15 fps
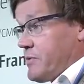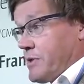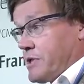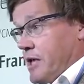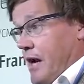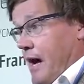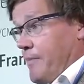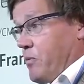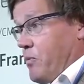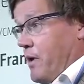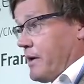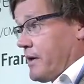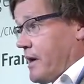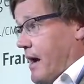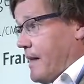I went to
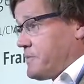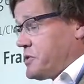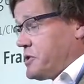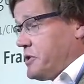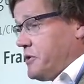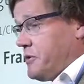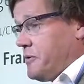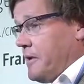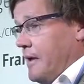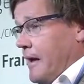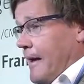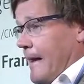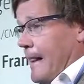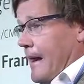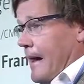COP1,
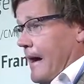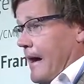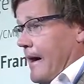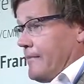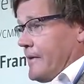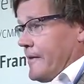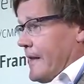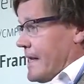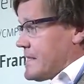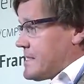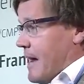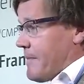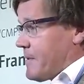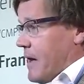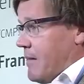COP2, and then I
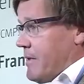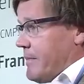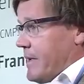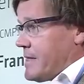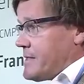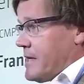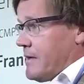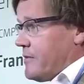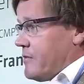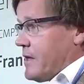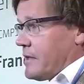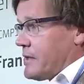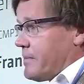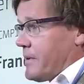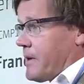stopped coming because I didn't
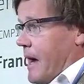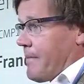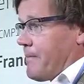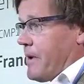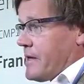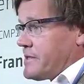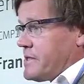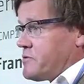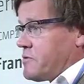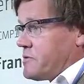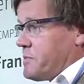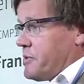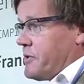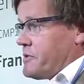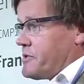think the COP process was
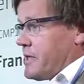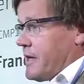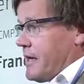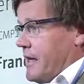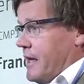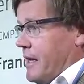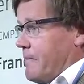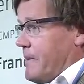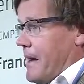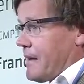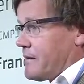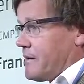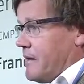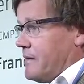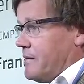producing any
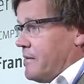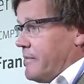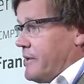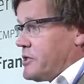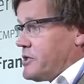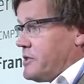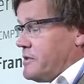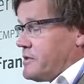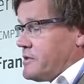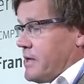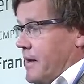impact on emissions.